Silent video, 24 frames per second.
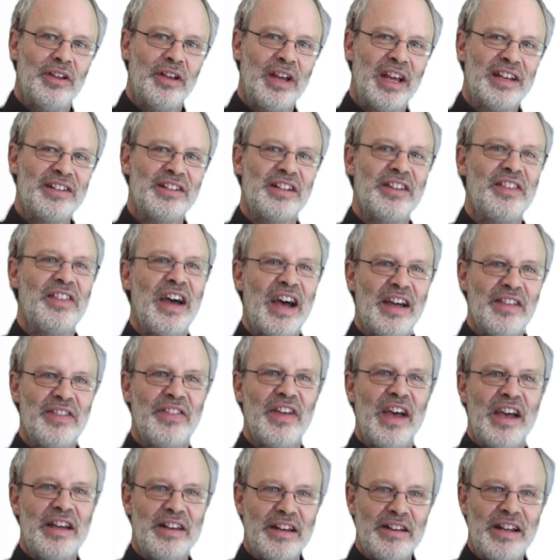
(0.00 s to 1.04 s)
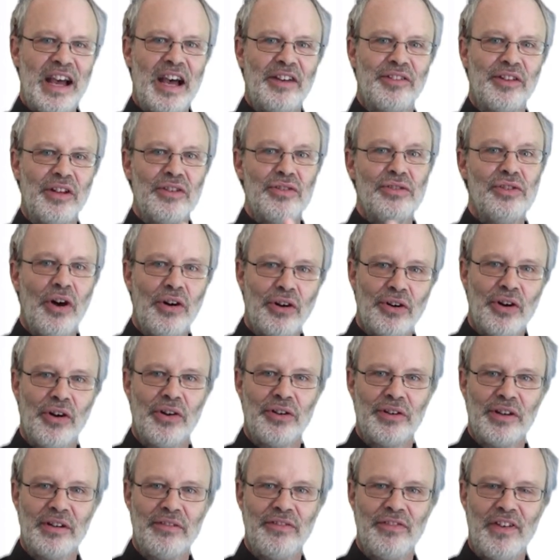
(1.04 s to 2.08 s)
actually that then has a
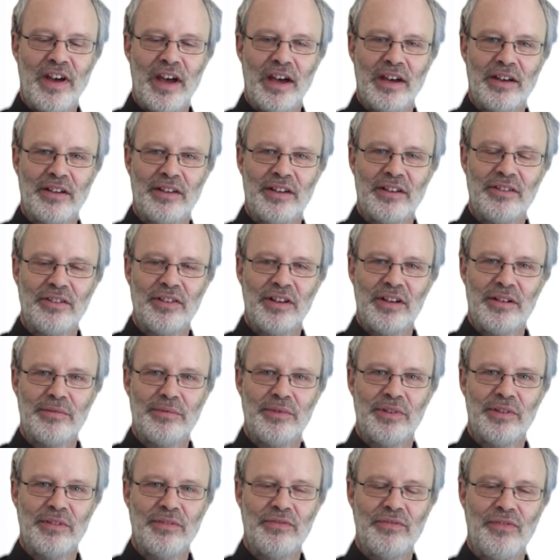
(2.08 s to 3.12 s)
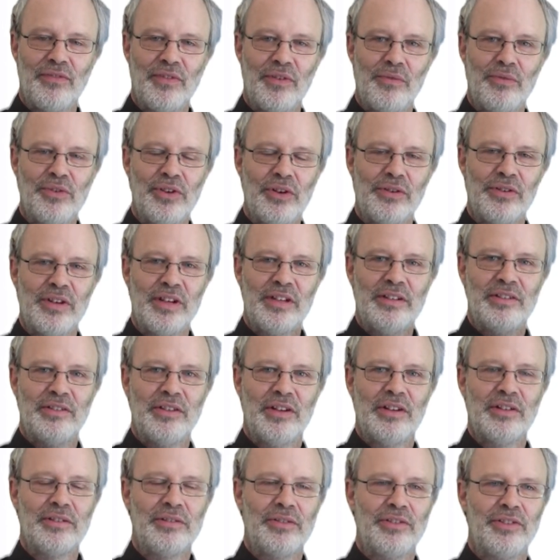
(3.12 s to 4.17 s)
knock-on effect in terms of your
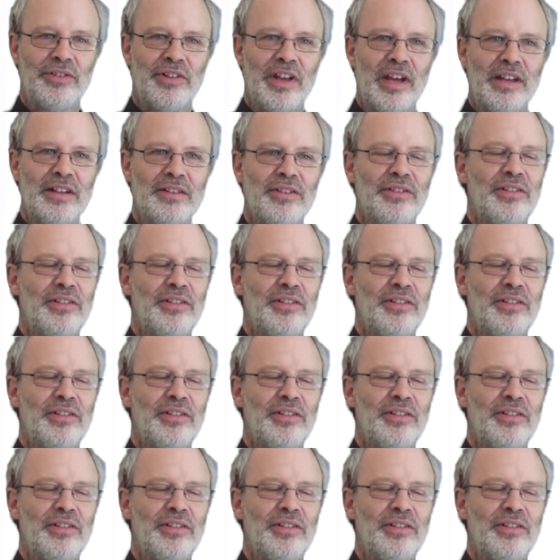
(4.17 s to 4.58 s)
internal state.